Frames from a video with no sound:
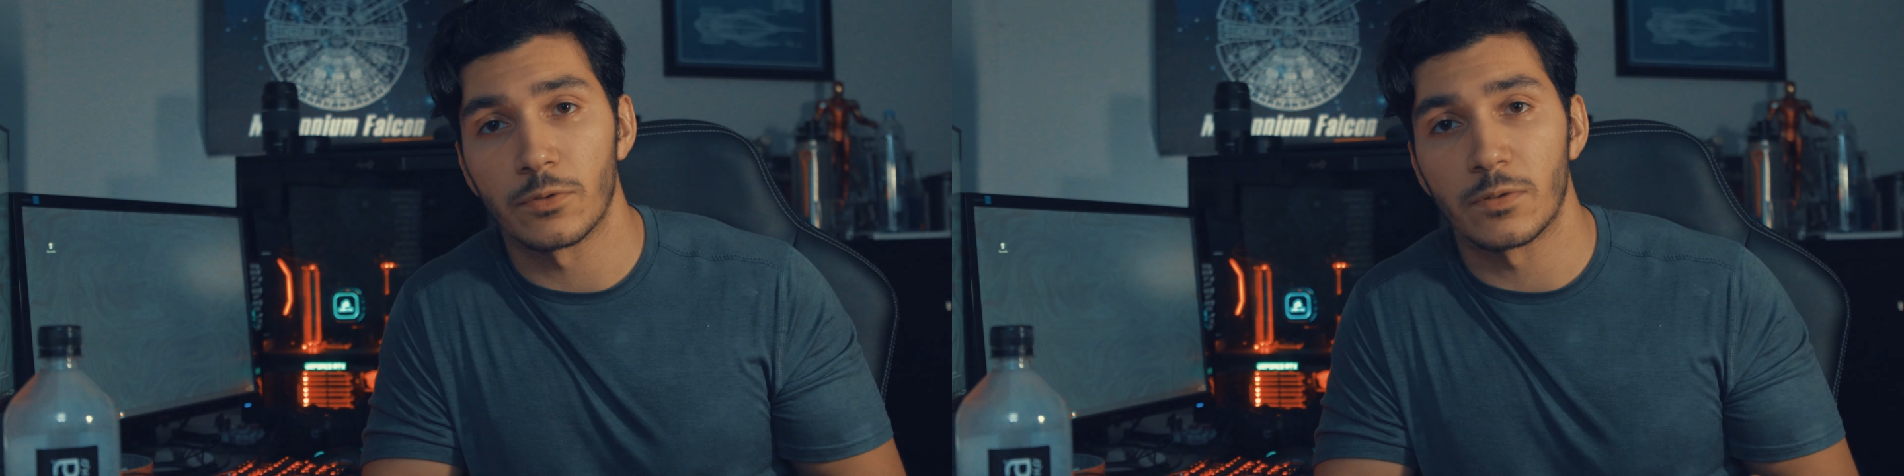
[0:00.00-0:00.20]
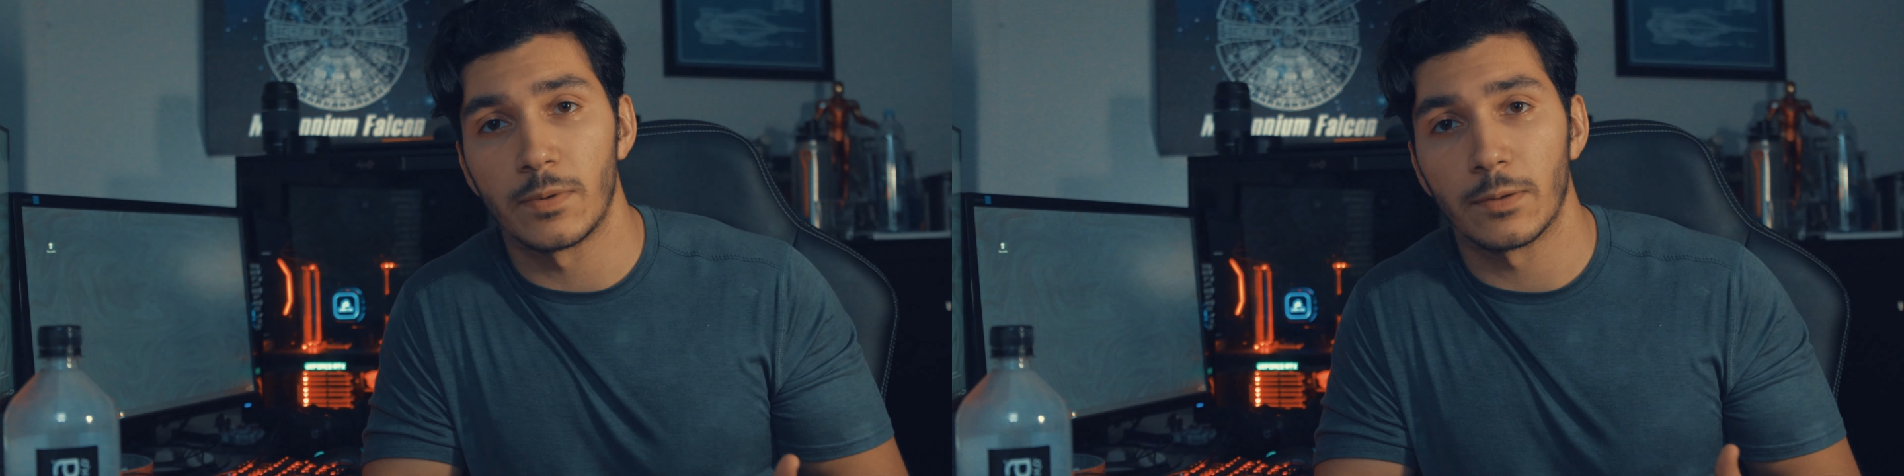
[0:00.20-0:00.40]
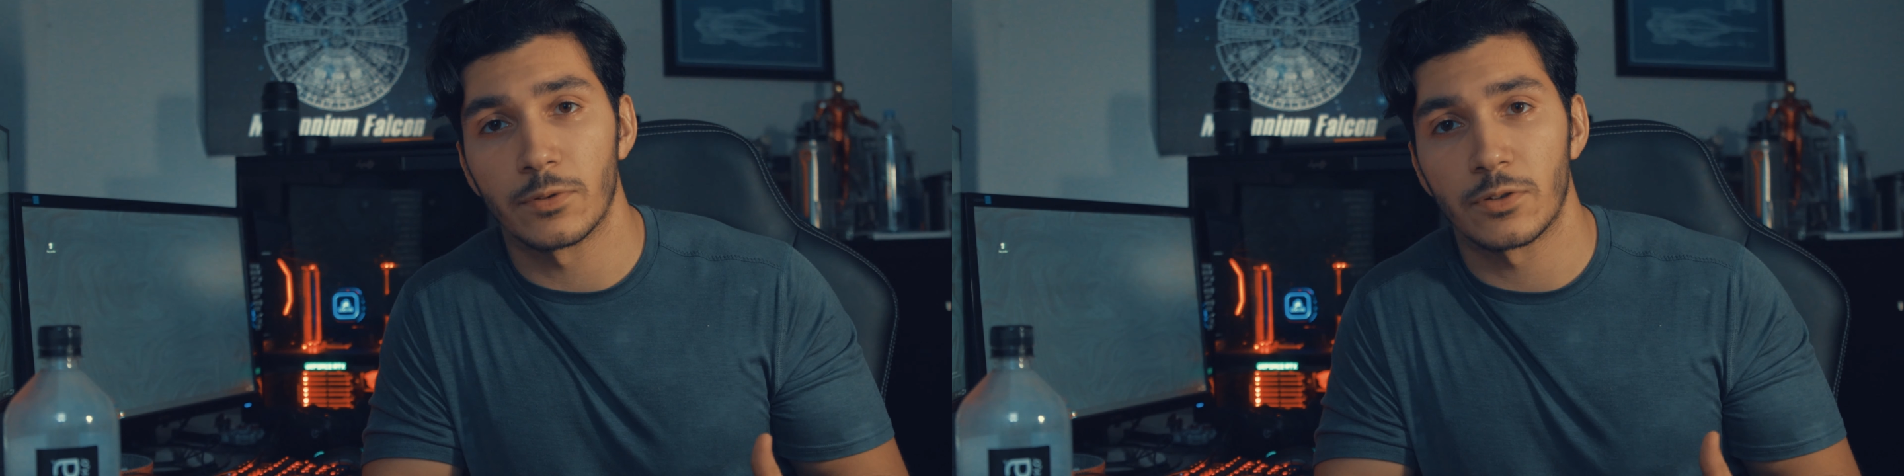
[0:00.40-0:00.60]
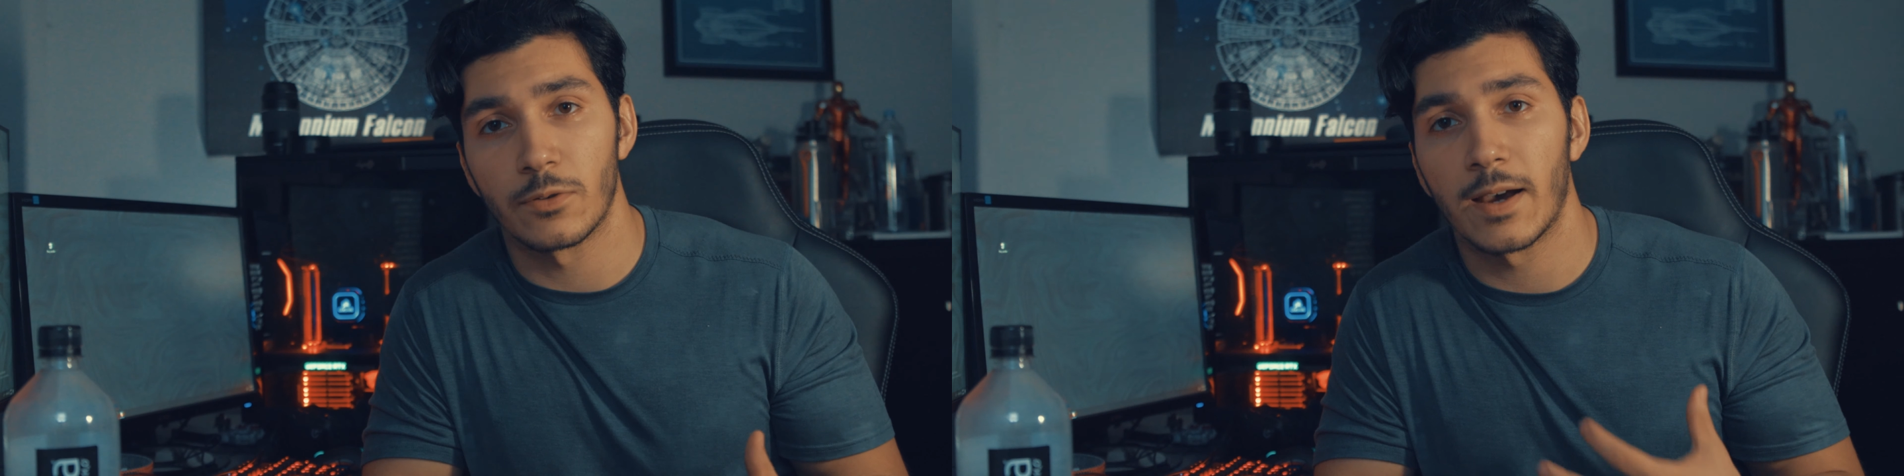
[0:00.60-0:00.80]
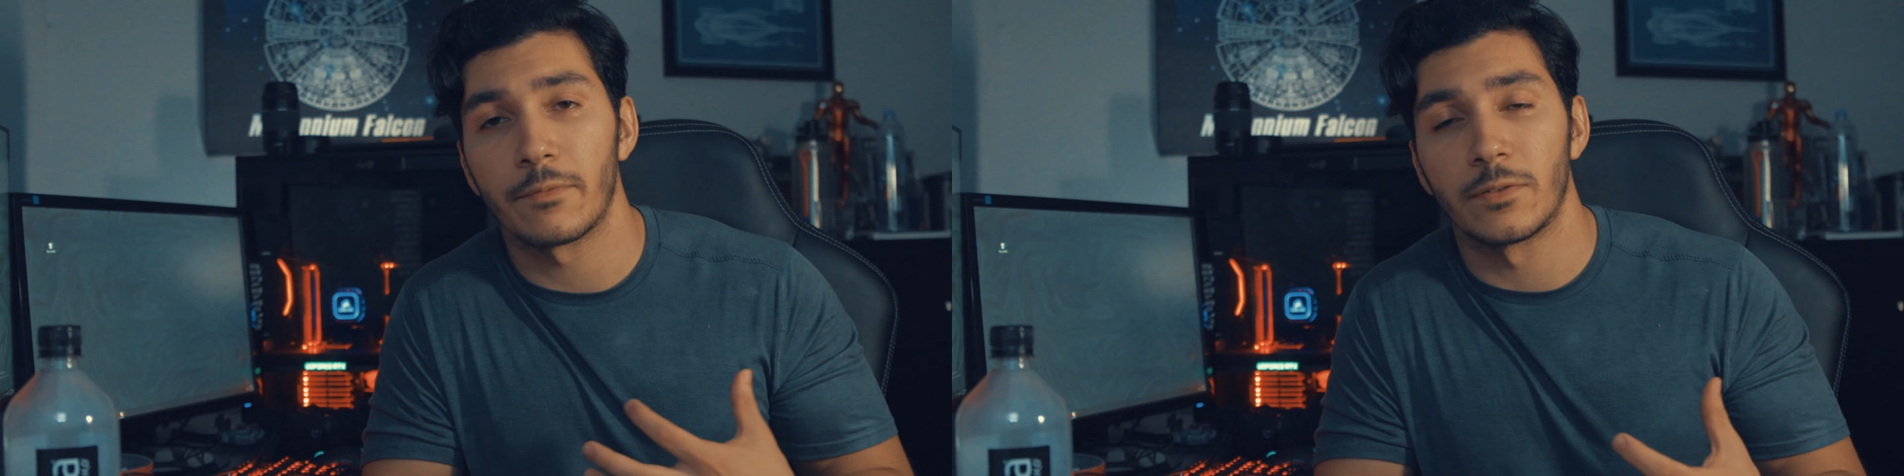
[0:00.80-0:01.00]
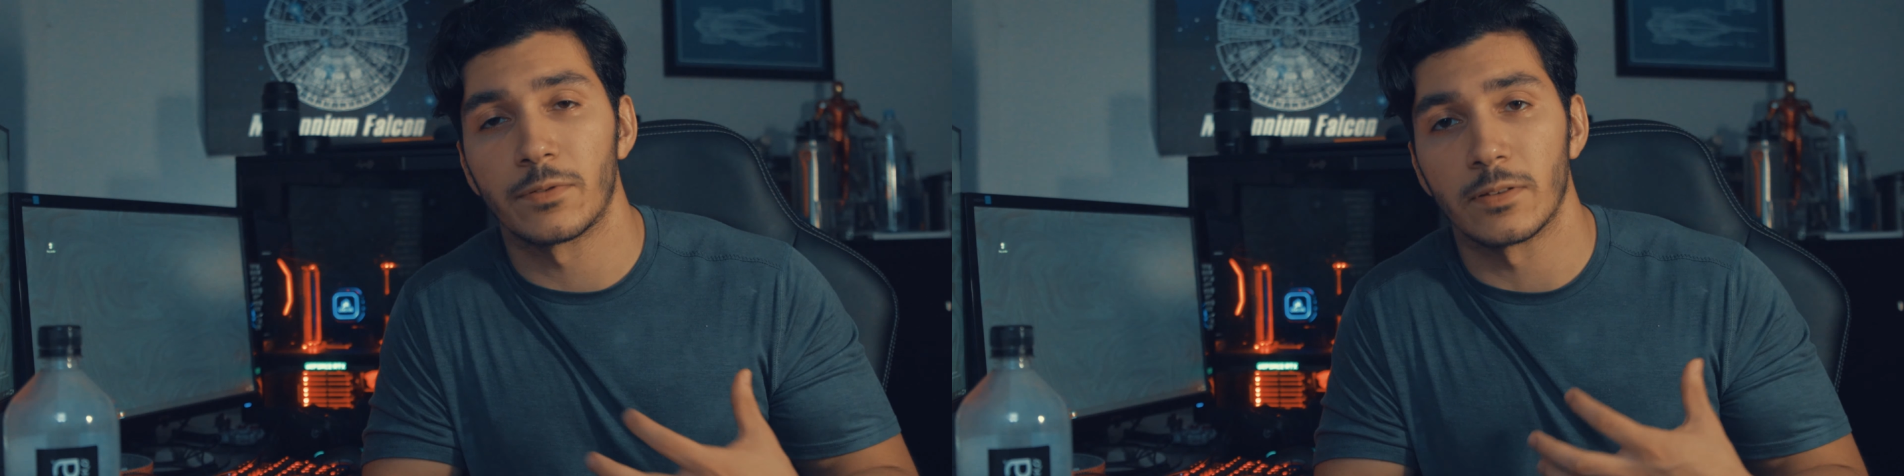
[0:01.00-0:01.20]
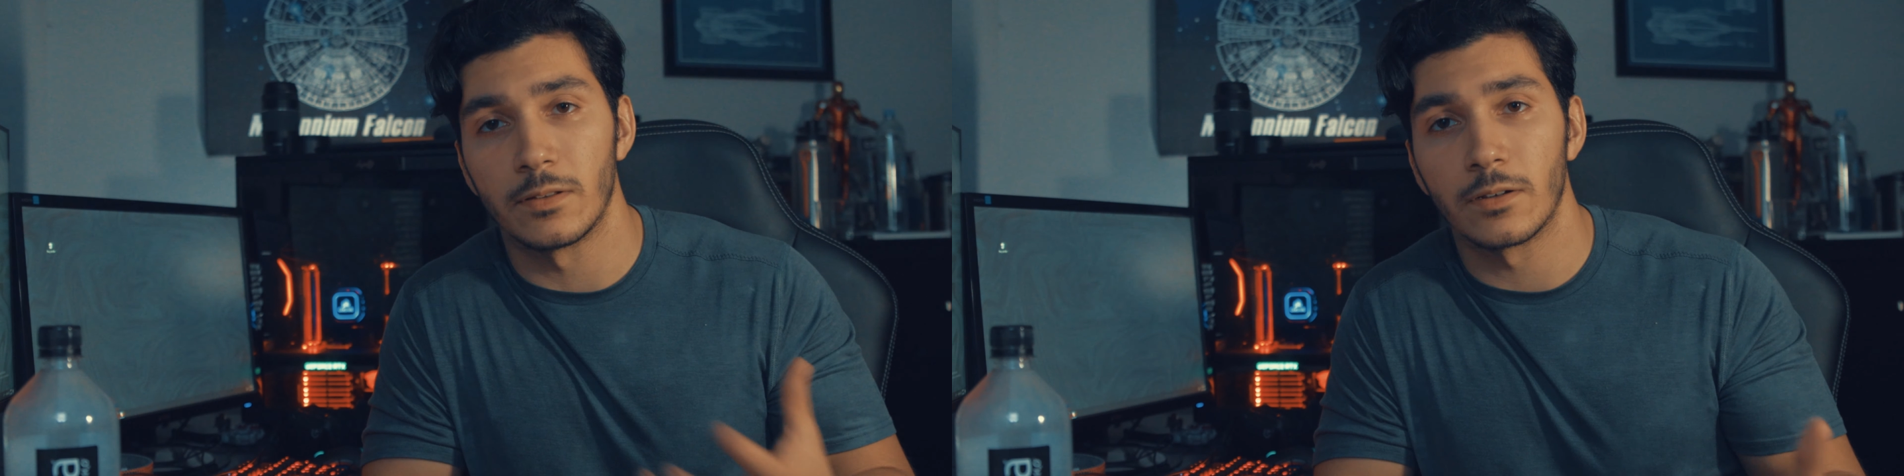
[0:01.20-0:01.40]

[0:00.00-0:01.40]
to be able to have a different